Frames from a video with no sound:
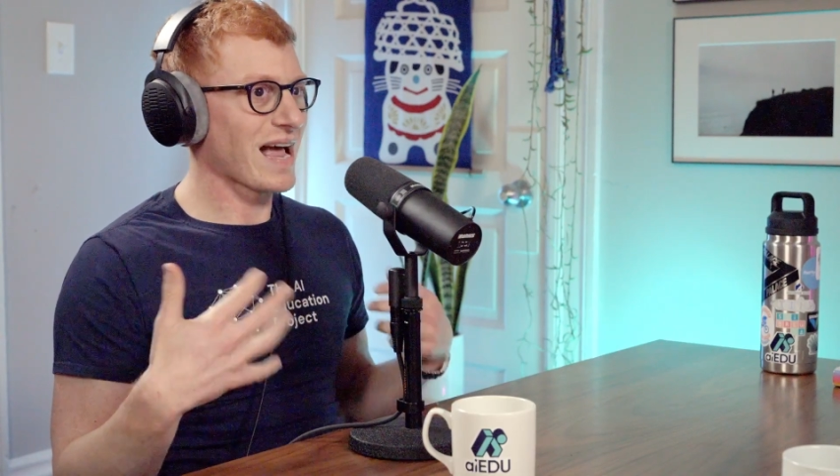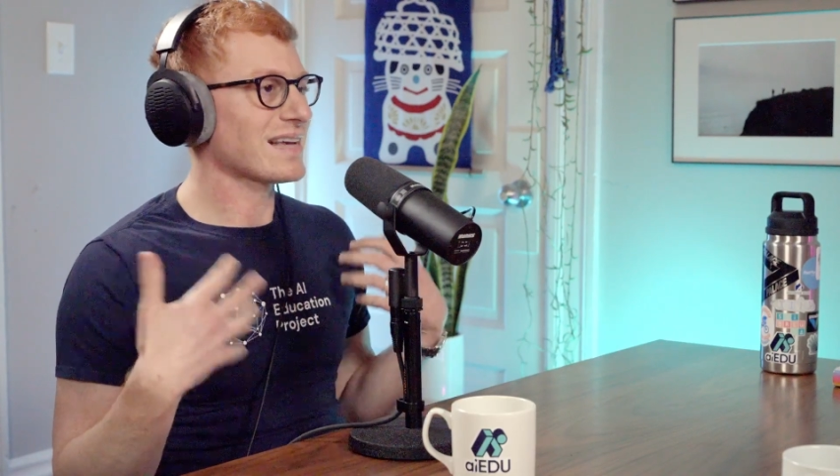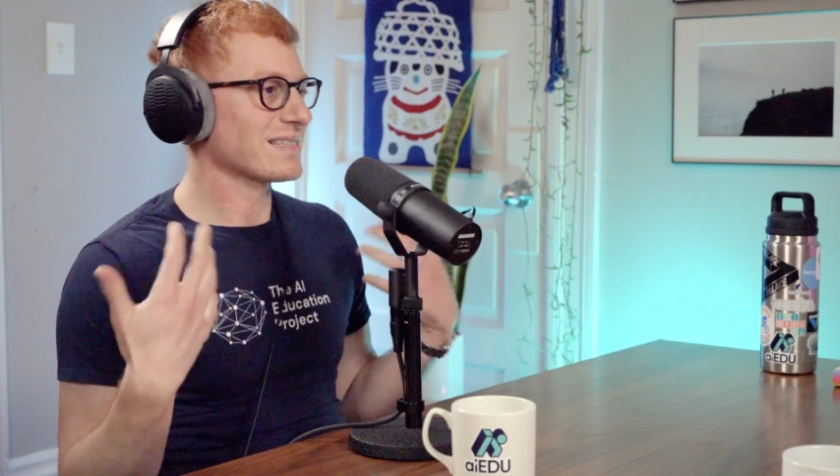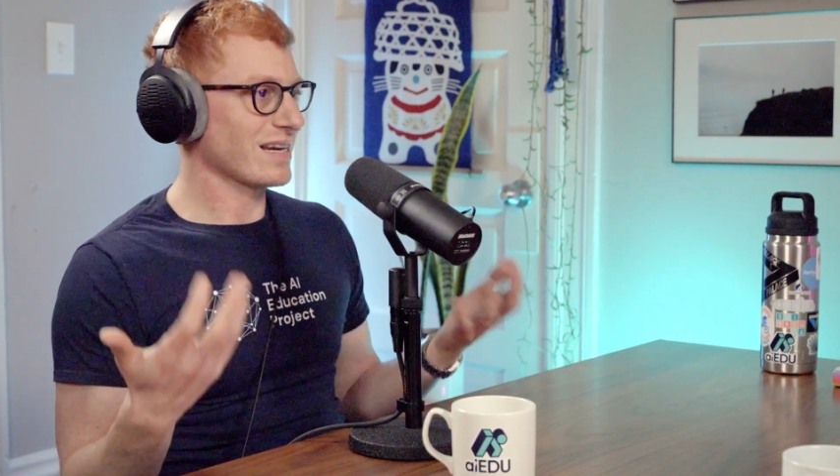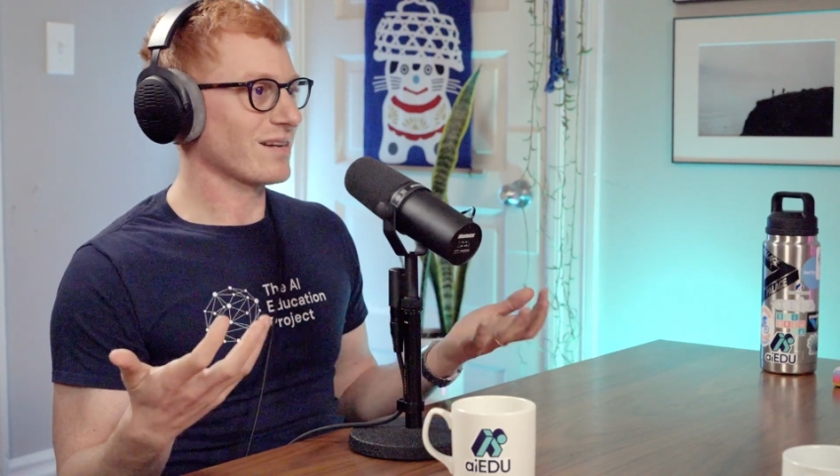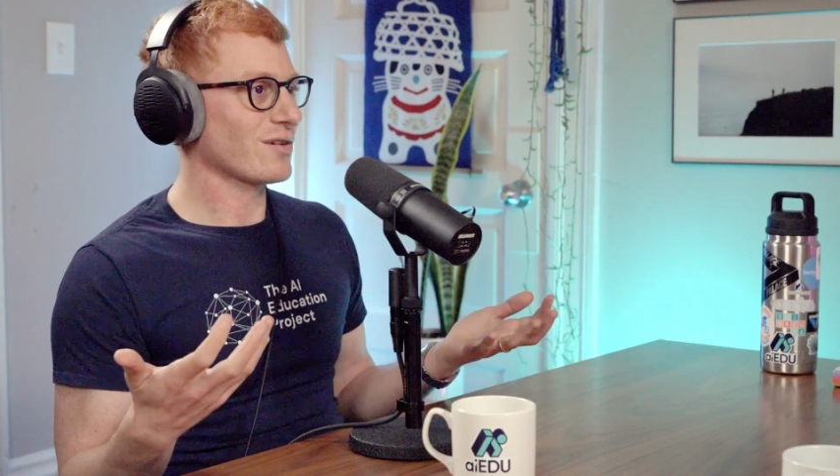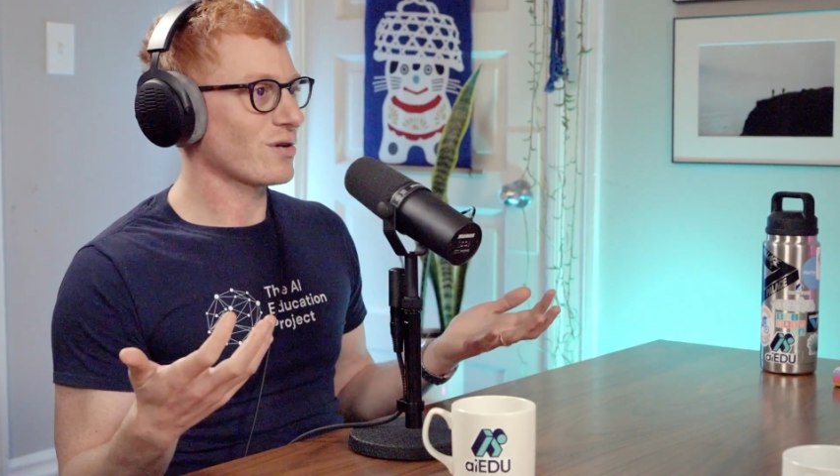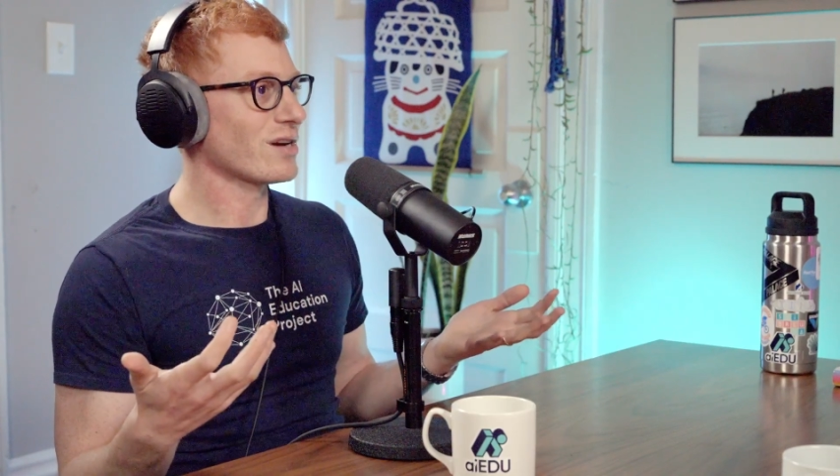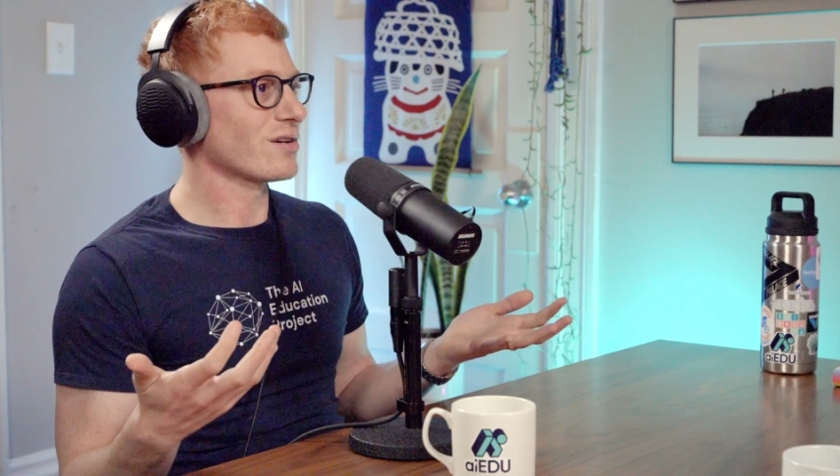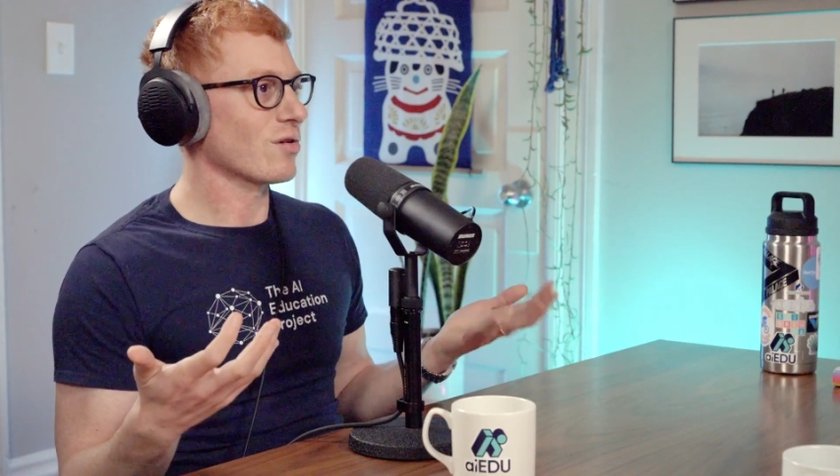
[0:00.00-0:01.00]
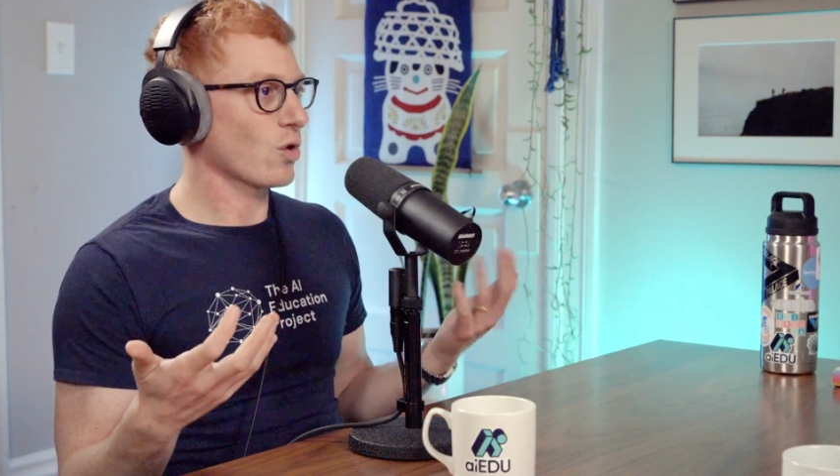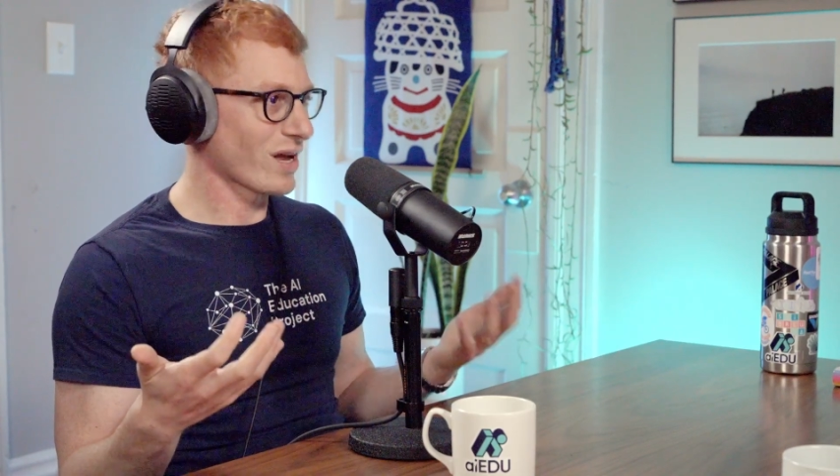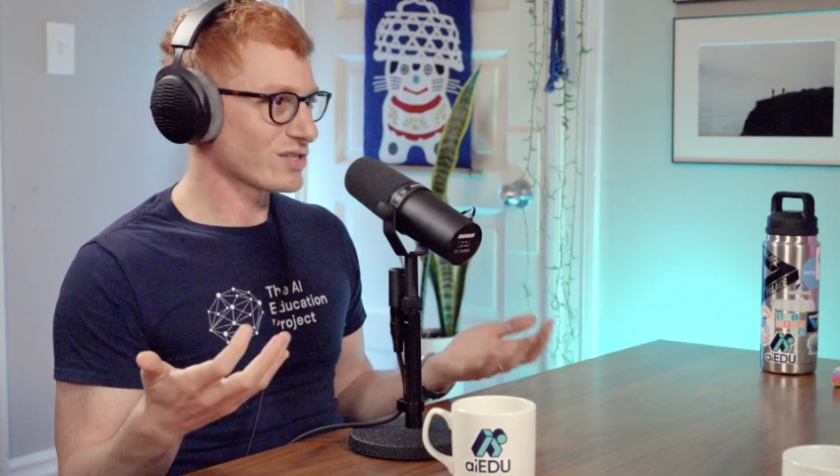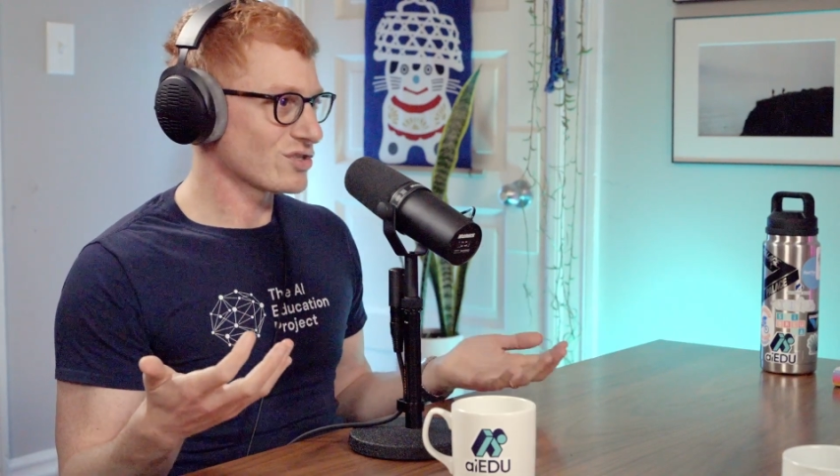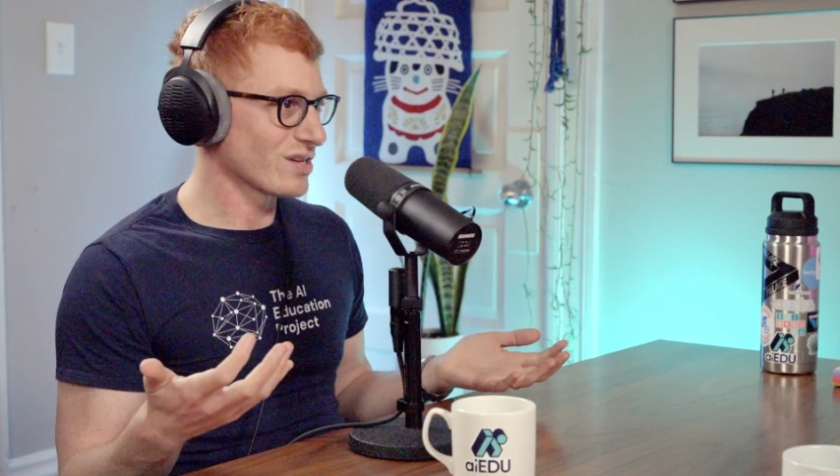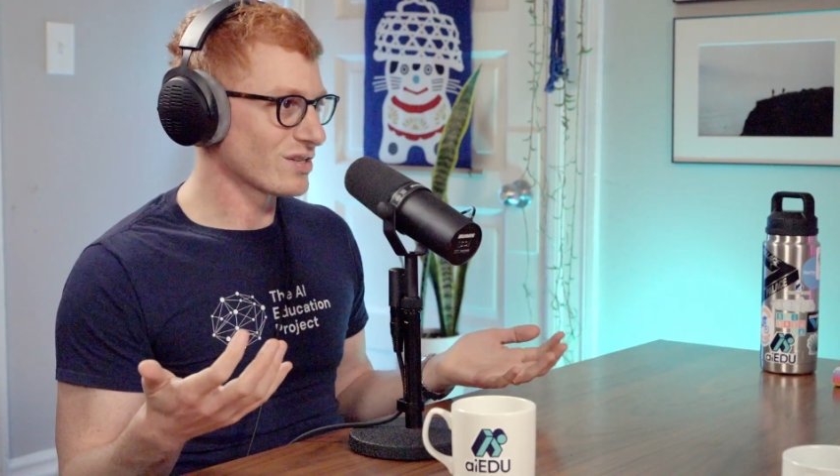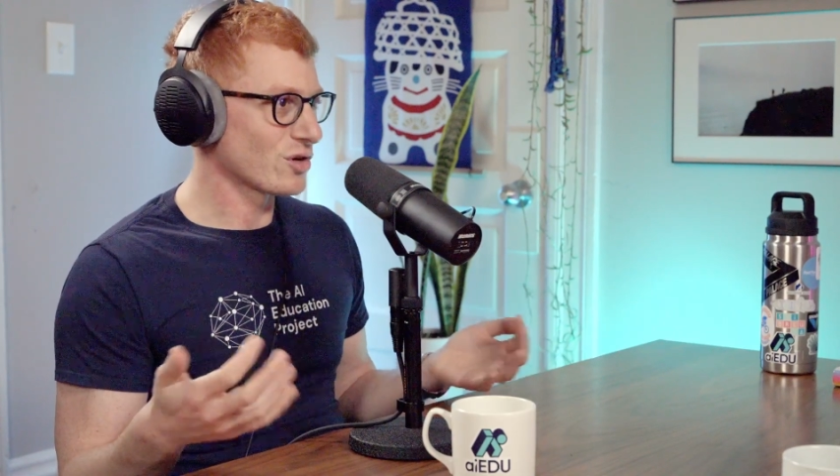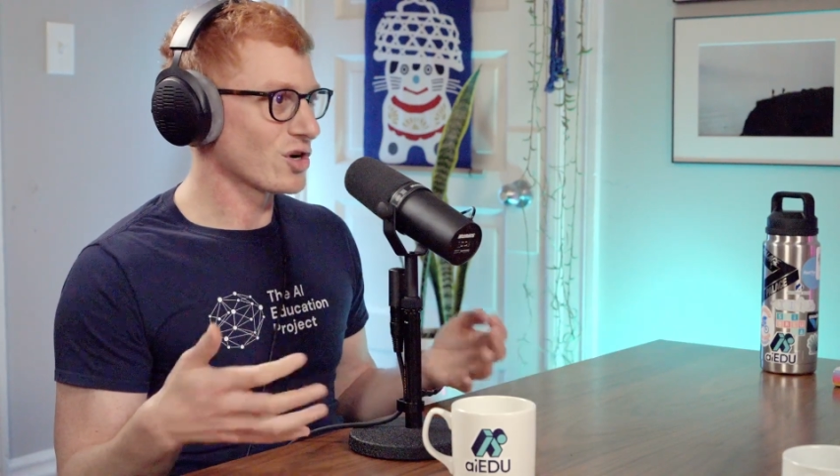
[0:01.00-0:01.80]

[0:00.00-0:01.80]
asking critical questions,